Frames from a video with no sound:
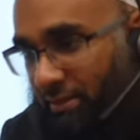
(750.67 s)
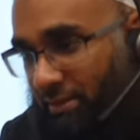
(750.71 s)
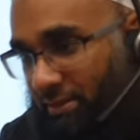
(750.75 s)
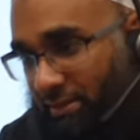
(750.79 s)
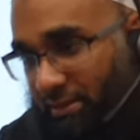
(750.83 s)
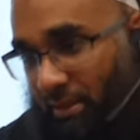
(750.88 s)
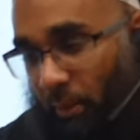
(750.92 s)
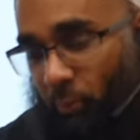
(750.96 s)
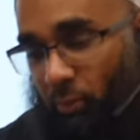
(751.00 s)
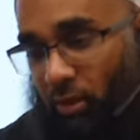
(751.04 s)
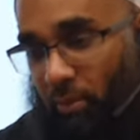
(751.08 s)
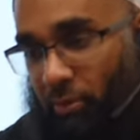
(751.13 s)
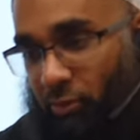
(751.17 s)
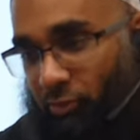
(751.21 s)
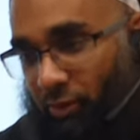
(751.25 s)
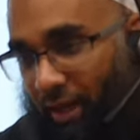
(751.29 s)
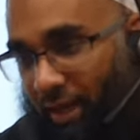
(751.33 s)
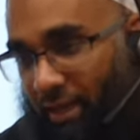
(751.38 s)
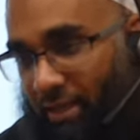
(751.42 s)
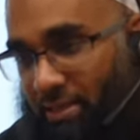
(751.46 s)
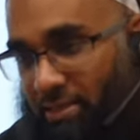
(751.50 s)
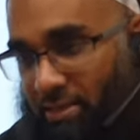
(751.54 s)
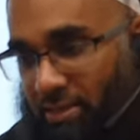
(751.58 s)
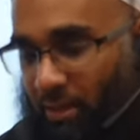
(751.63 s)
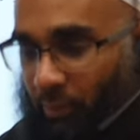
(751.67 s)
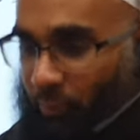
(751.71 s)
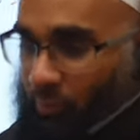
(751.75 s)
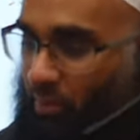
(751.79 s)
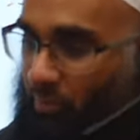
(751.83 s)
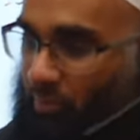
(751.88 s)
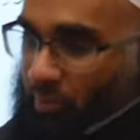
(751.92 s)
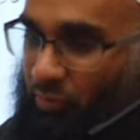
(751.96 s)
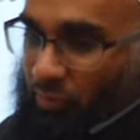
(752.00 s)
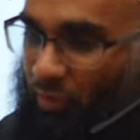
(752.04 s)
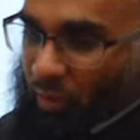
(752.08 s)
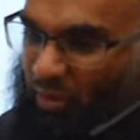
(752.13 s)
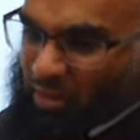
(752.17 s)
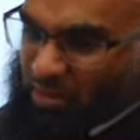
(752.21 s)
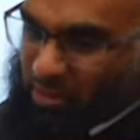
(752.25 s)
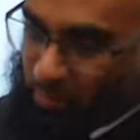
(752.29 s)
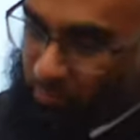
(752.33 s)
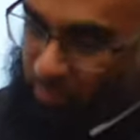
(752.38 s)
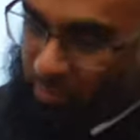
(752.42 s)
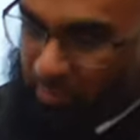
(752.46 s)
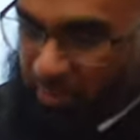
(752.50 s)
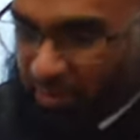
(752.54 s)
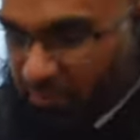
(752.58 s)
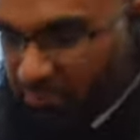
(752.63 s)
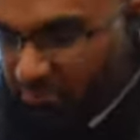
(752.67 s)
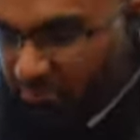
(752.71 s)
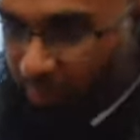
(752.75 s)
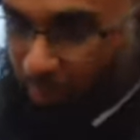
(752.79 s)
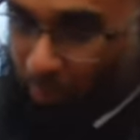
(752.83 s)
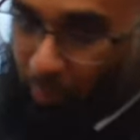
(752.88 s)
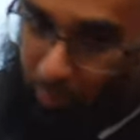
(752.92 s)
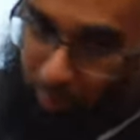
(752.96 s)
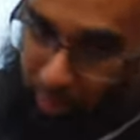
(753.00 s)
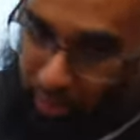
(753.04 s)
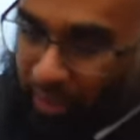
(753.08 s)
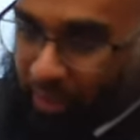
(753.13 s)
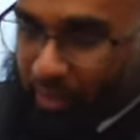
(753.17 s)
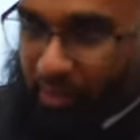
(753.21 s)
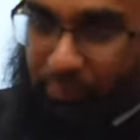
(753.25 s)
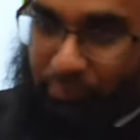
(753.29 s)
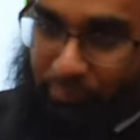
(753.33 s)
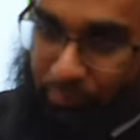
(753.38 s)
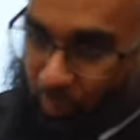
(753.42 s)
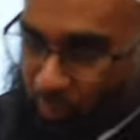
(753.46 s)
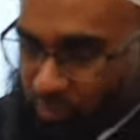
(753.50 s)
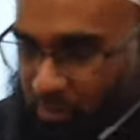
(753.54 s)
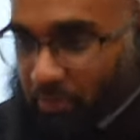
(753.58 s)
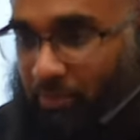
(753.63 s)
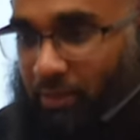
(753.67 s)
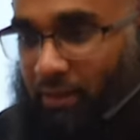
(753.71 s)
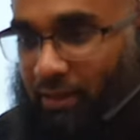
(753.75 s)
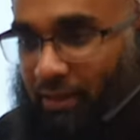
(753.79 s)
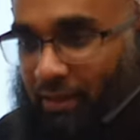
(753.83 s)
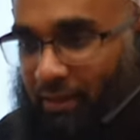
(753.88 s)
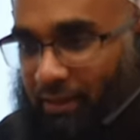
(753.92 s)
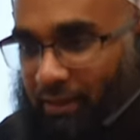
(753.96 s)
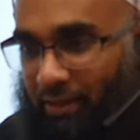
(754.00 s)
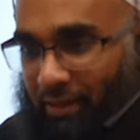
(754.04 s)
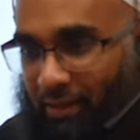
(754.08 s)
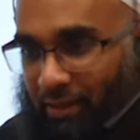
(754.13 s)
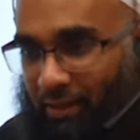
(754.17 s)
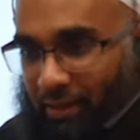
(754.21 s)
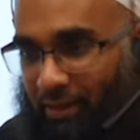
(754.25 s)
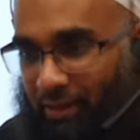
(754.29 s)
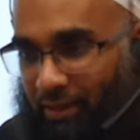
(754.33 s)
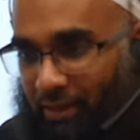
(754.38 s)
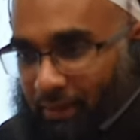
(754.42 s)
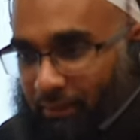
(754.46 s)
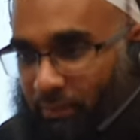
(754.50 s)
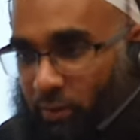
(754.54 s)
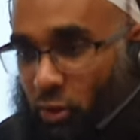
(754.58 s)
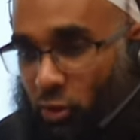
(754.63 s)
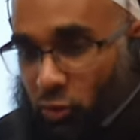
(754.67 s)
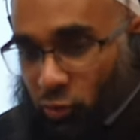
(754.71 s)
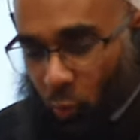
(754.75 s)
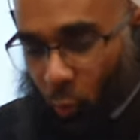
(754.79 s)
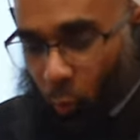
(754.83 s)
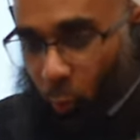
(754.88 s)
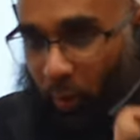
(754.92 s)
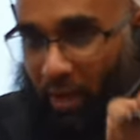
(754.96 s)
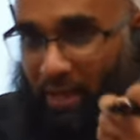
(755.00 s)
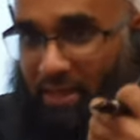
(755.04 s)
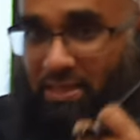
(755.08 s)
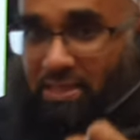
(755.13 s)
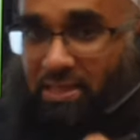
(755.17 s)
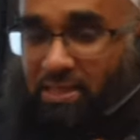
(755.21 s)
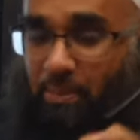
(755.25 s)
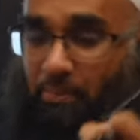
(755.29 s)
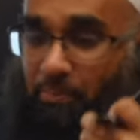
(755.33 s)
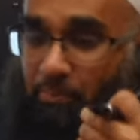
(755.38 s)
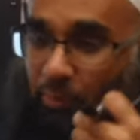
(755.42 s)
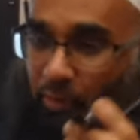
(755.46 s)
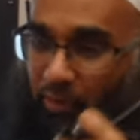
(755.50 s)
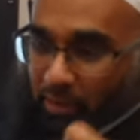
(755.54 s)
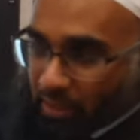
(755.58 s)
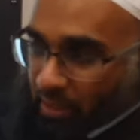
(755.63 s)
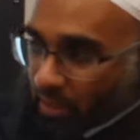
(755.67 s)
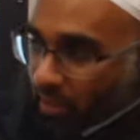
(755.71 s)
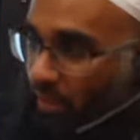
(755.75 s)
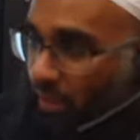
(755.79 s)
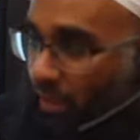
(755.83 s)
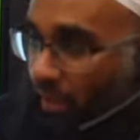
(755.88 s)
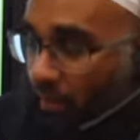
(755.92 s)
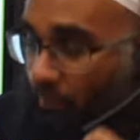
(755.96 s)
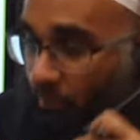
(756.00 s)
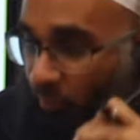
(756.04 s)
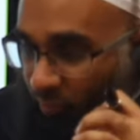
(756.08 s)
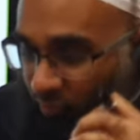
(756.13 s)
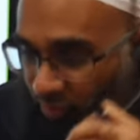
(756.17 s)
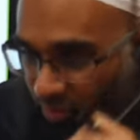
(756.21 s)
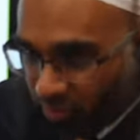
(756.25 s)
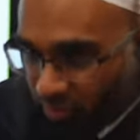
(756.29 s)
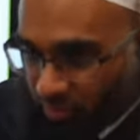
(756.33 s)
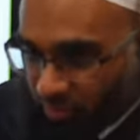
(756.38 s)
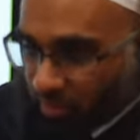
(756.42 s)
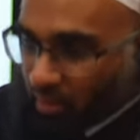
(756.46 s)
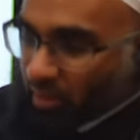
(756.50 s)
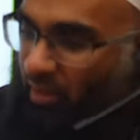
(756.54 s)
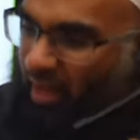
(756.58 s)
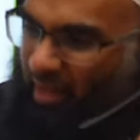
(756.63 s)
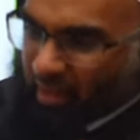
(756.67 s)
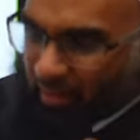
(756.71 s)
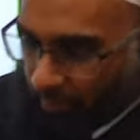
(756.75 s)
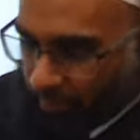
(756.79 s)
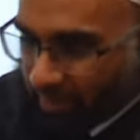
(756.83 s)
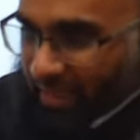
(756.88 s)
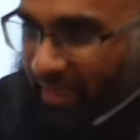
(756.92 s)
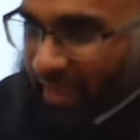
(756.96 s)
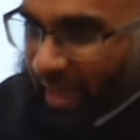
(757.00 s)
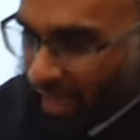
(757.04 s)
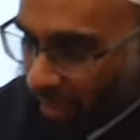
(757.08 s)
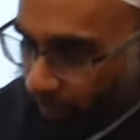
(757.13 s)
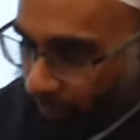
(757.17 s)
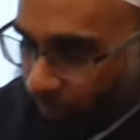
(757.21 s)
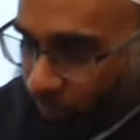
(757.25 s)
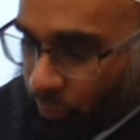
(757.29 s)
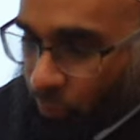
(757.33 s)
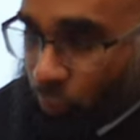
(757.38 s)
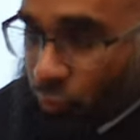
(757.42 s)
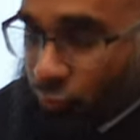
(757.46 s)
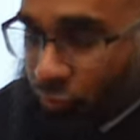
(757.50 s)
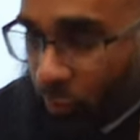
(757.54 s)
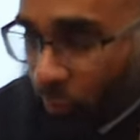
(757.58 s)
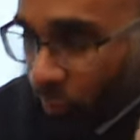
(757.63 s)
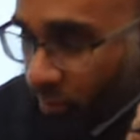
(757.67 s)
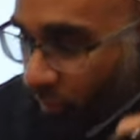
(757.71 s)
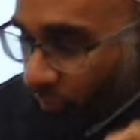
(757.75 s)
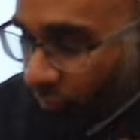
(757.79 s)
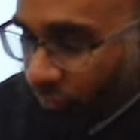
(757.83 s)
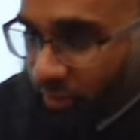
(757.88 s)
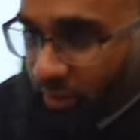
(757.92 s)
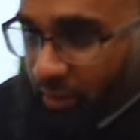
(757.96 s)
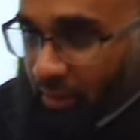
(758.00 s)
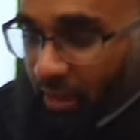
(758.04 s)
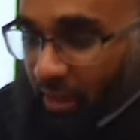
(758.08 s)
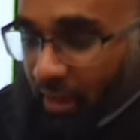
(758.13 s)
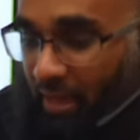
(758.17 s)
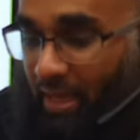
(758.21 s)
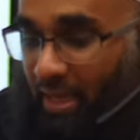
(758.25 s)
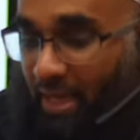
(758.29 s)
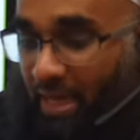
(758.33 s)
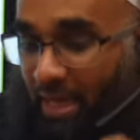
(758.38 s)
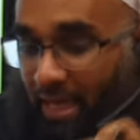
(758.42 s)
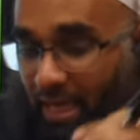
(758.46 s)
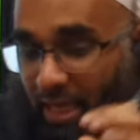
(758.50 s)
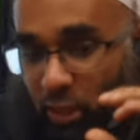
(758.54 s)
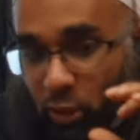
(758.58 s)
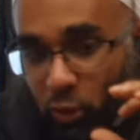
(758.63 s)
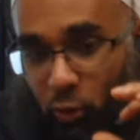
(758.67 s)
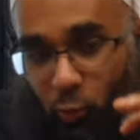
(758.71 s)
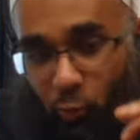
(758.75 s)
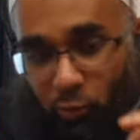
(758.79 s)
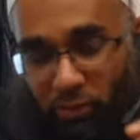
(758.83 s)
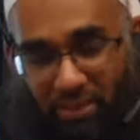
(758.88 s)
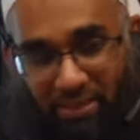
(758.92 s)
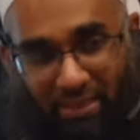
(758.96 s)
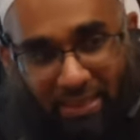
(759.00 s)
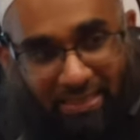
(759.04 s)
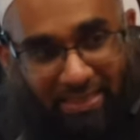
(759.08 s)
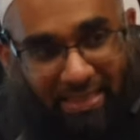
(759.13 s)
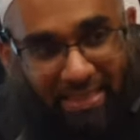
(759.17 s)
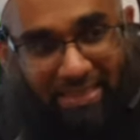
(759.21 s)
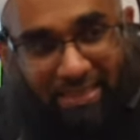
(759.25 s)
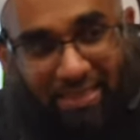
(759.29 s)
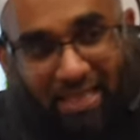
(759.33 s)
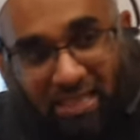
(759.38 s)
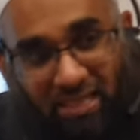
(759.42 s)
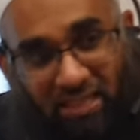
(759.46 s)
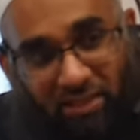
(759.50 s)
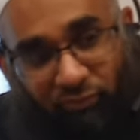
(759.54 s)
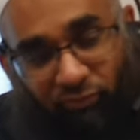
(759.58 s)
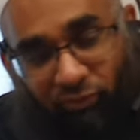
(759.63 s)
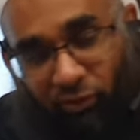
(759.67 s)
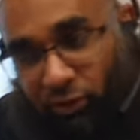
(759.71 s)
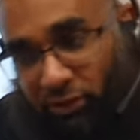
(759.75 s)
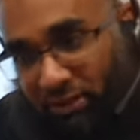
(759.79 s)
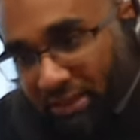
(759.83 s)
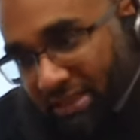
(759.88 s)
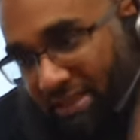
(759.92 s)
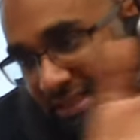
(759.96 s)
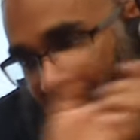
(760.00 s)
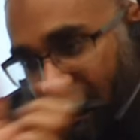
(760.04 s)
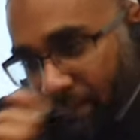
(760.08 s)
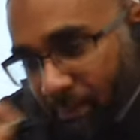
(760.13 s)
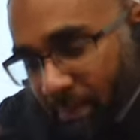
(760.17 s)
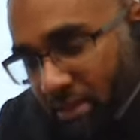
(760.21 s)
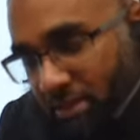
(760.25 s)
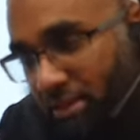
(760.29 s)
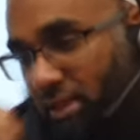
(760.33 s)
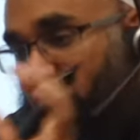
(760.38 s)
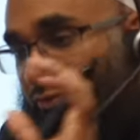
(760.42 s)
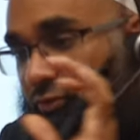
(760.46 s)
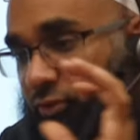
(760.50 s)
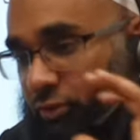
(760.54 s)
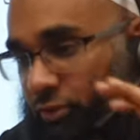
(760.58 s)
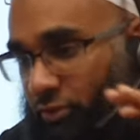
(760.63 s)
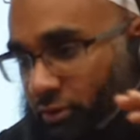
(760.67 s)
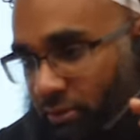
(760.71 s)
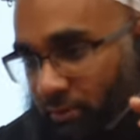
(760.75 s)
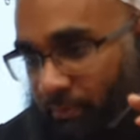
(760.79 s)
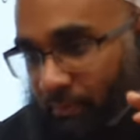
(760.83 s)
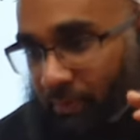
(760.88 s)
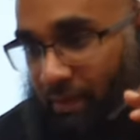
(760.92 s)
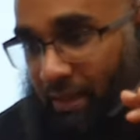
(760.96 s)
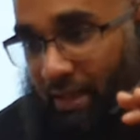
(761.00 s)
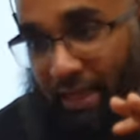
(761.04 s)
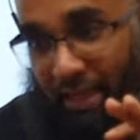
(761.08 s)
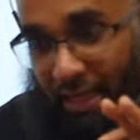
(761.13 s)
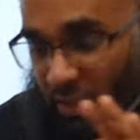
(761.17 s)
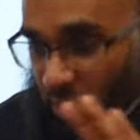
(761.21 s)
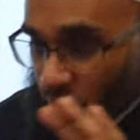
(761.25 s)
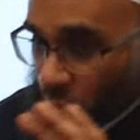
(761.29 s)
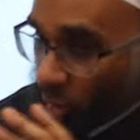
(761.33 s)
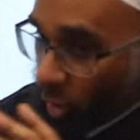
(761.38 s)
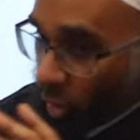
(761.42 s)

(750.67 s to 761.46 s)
Some will be right, some will be wrong, some will be okay, possible. So when somebody, a mufassir, meaning any person who's trying to tafsir, he uses and says this verse is the same as this verse. It's